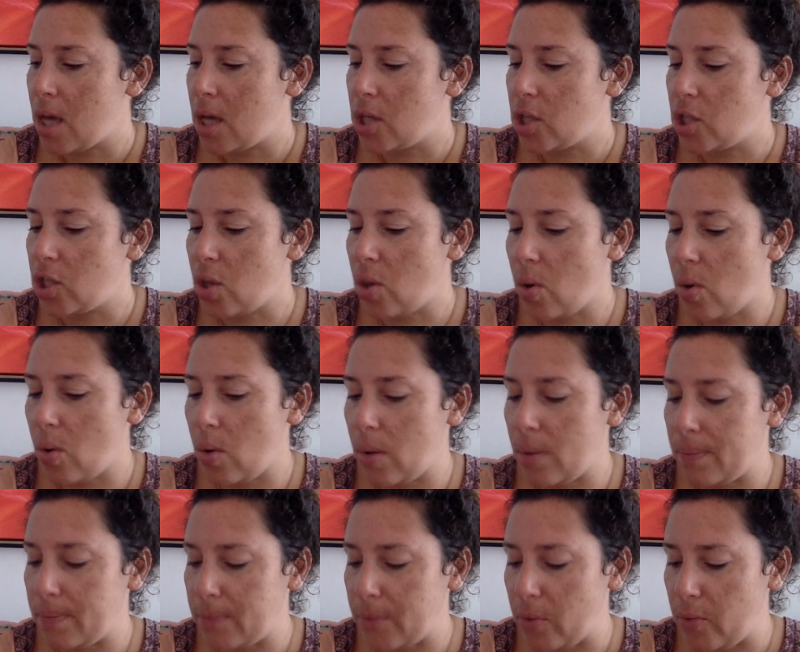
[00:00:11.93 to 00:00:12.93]

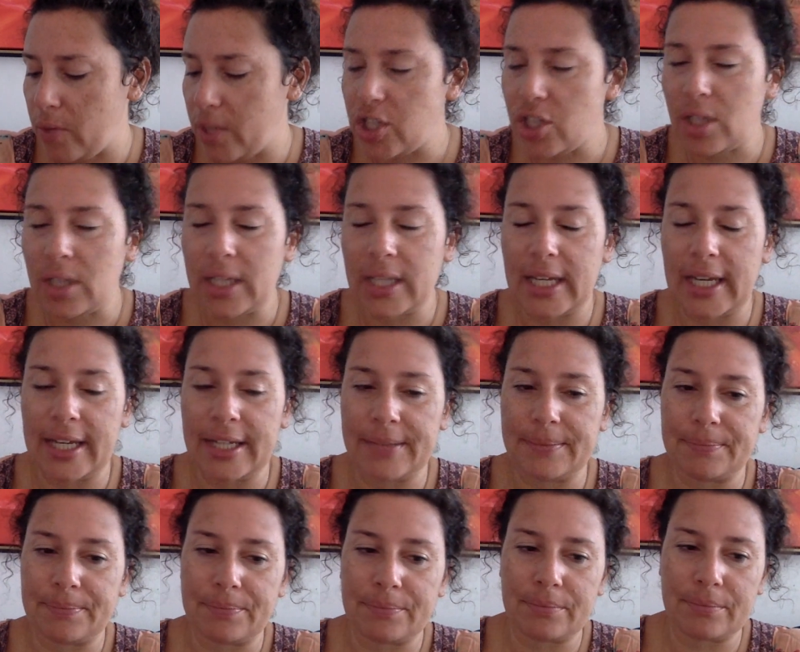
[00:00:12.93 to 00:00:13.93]
So,
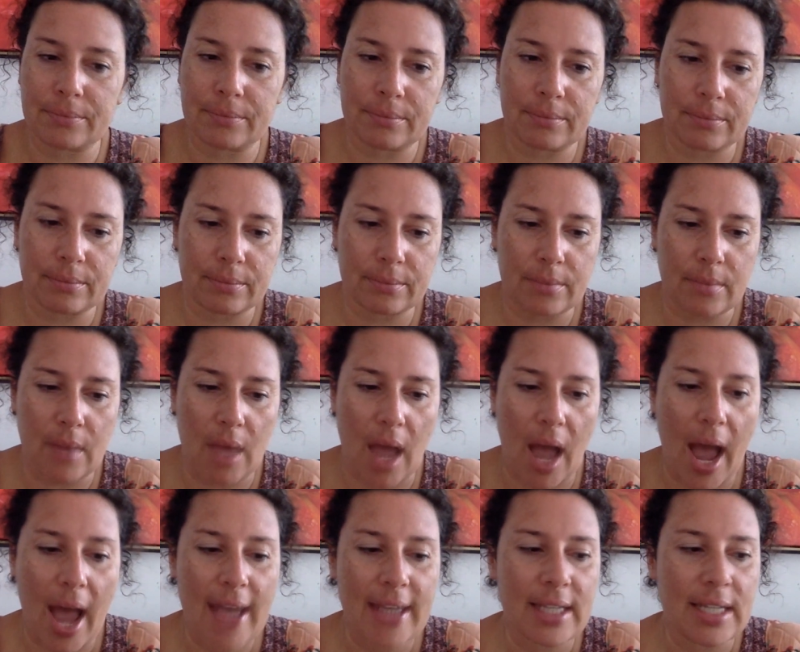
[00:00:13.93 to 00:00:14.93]
originally,
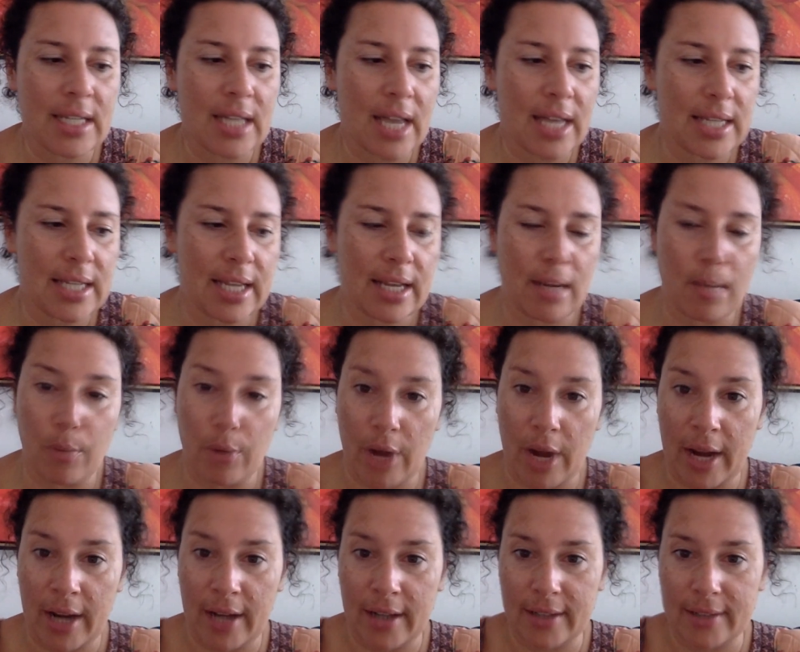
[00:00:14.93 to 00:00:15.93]
I did not take a
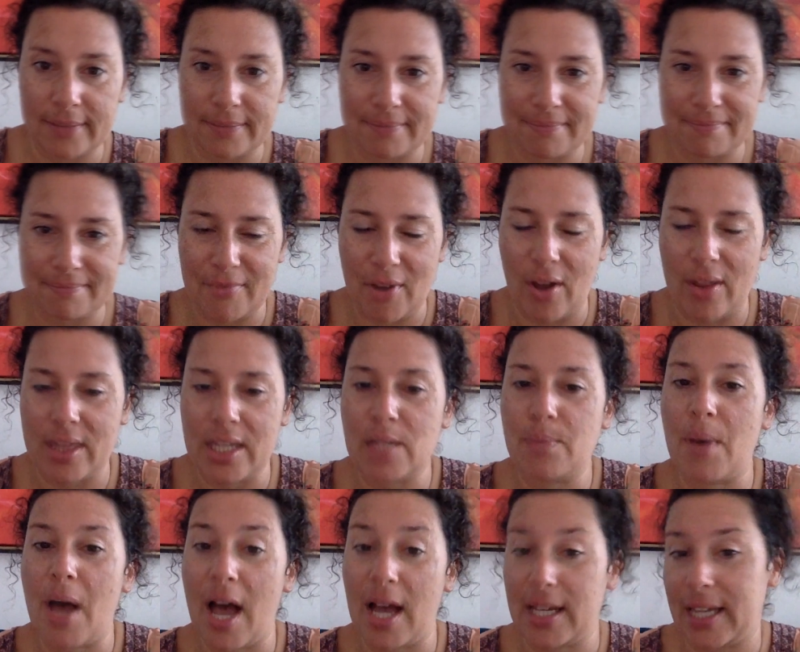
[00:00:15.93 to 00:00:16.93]
break on this
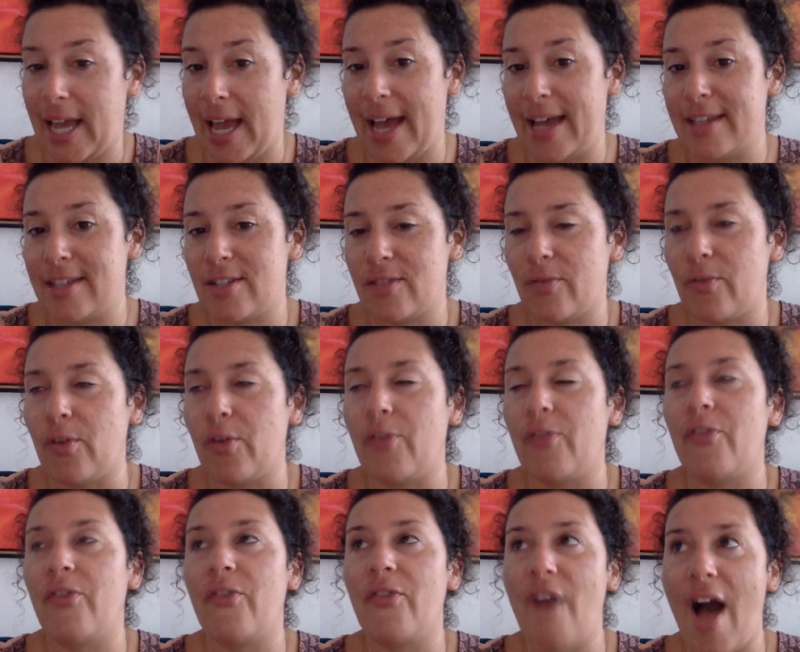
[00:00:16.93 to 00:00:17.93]
podcast for
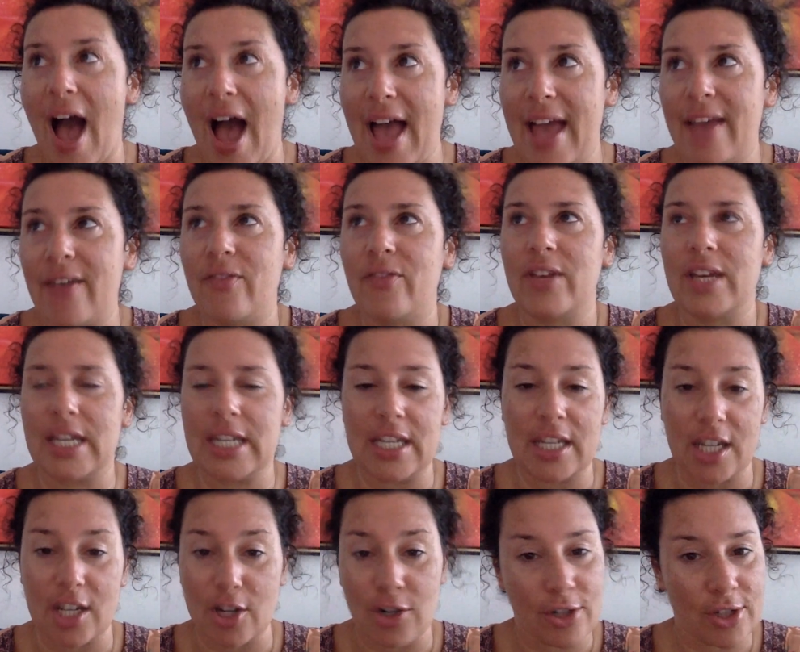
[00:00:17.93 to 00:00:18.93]
5
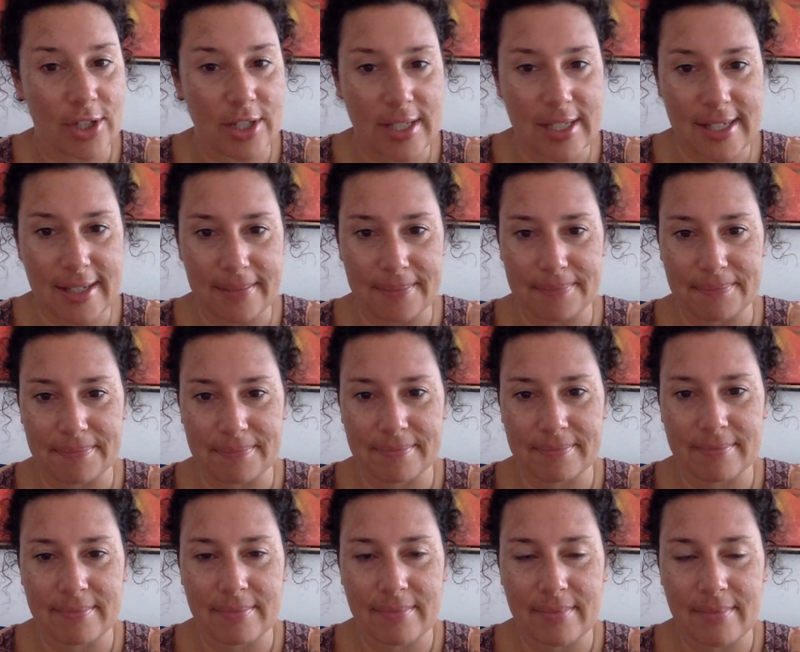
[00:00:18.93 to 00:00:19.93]
years.
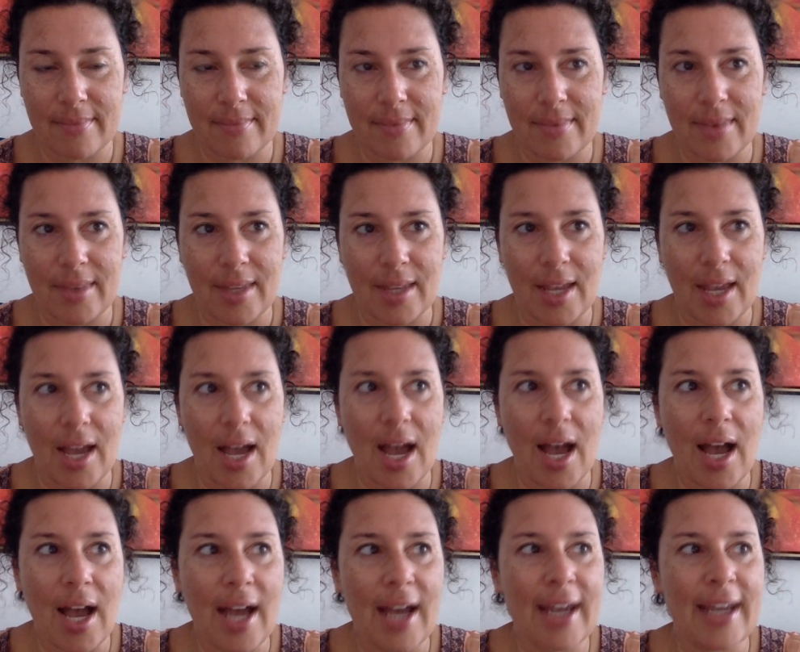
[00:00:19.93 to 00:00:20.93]

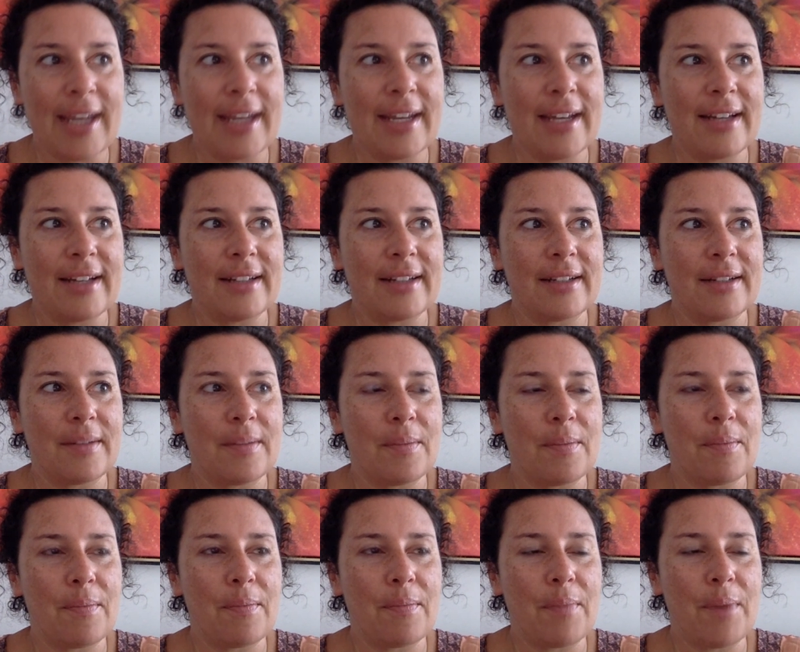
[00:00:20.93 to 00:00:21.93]
I
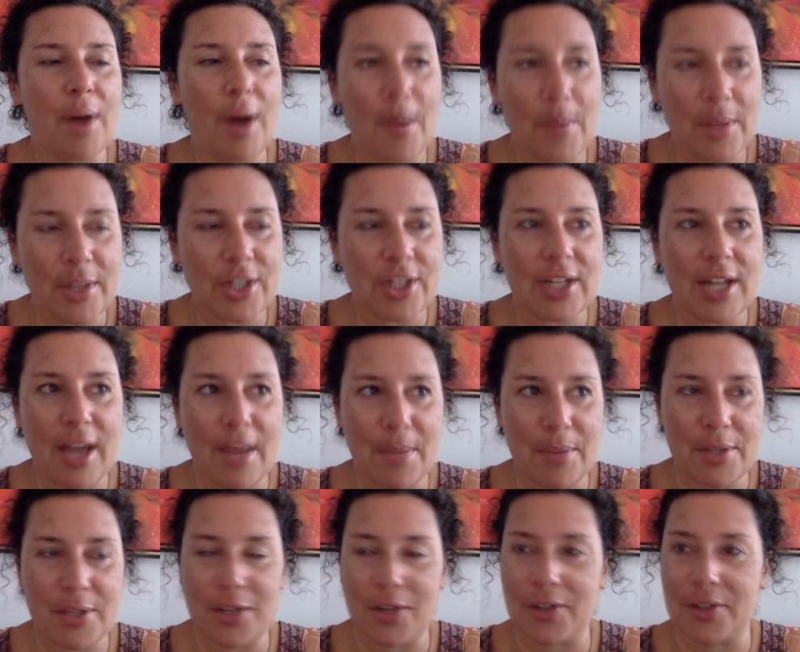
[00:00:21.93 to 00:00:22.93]
publish an
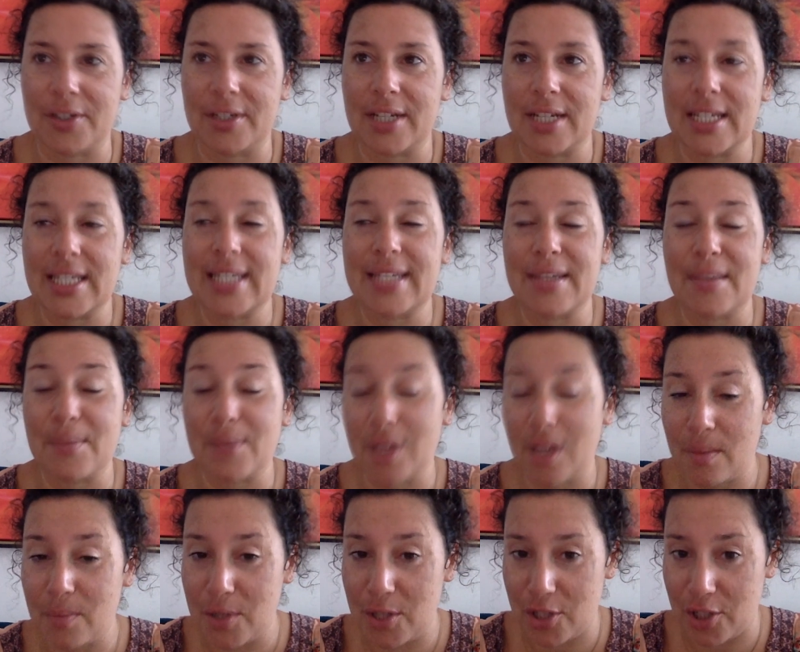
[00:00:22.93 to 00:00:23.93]
episode,
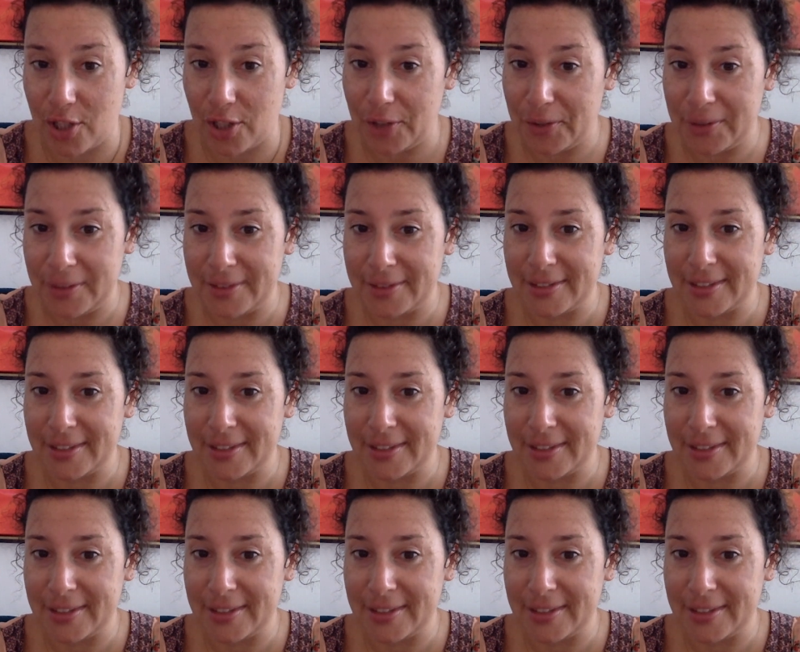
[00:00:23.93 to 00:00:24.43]
sometimes two,